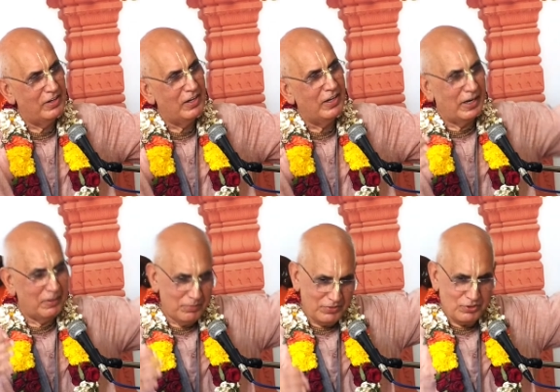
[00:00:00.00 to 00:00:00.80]
Let
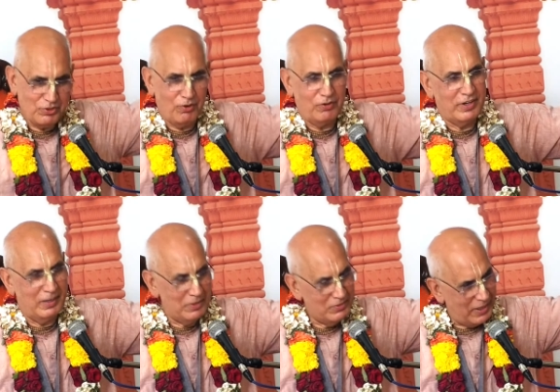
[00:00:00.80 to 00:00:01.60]
him show, let
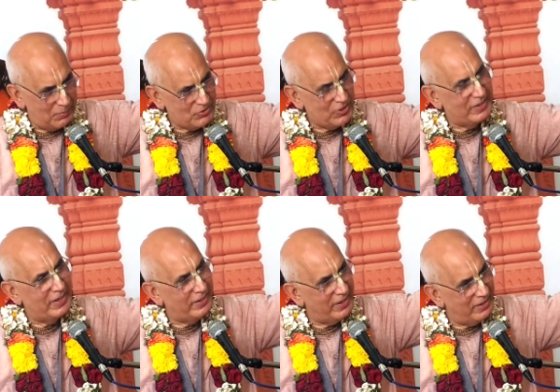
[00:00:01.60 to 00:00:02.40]
him demonstrate that
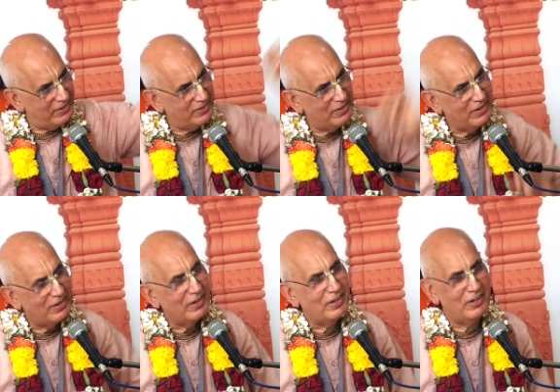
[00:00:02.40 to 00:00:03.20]
he can
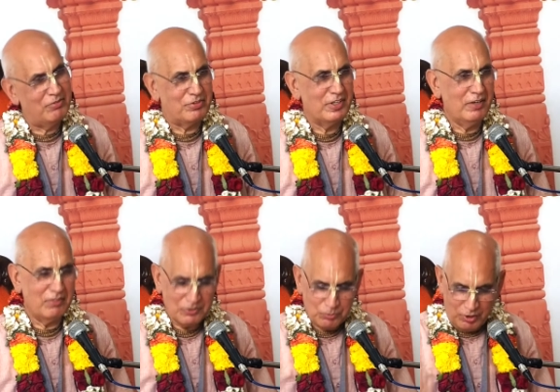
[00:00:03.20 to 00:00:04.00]
lift even
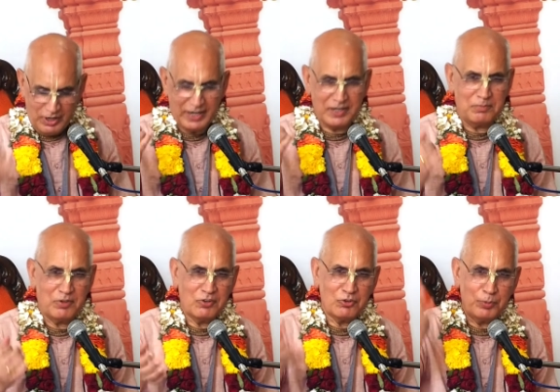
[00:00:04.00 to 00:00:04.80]
a small item.
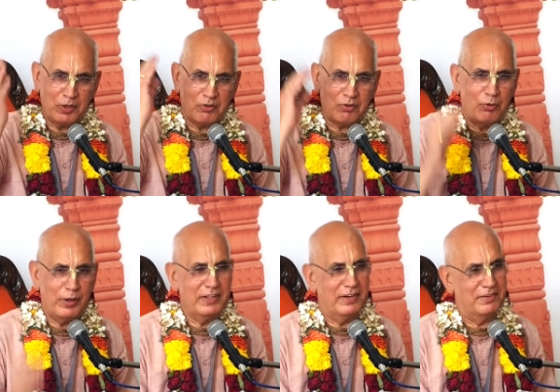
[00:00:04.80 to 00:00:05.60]
What to speak of
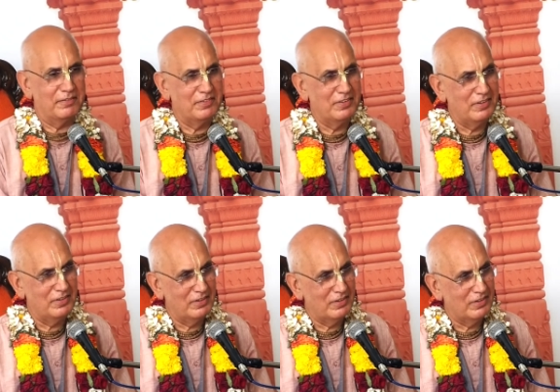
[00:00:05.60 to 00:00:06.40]
Govardhan?
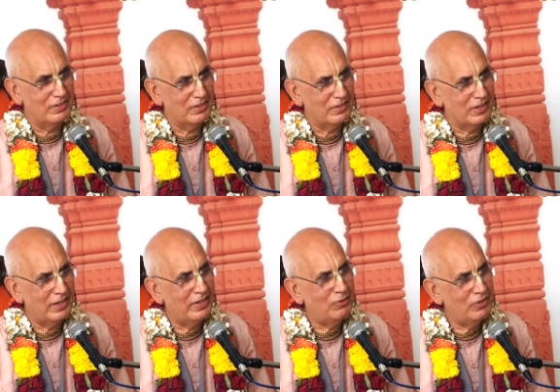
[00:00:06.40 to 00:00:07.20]
Can
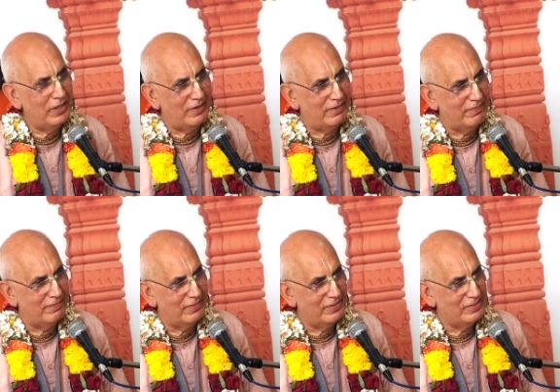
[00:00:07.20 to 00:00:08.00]
he do that?
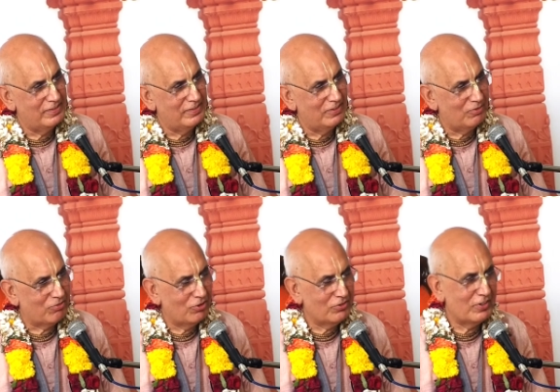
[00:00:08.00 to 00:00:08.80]
Of
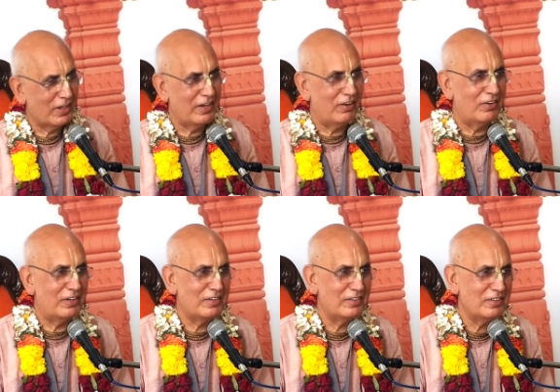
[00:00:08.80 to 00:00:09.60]
course they cannot.
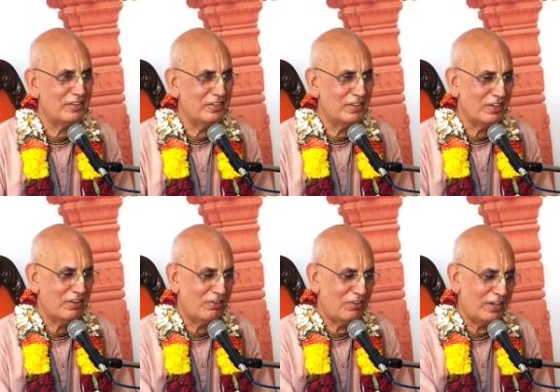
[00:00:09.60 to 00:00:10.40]

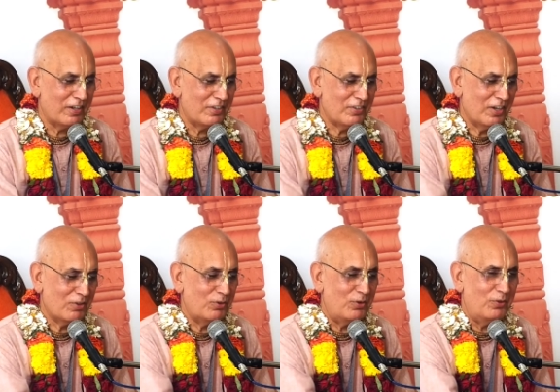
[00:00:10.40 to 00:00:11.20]
Only Krishna
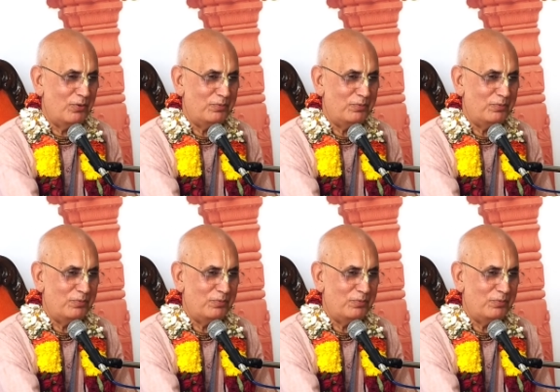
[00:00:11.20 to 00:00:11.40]
could do.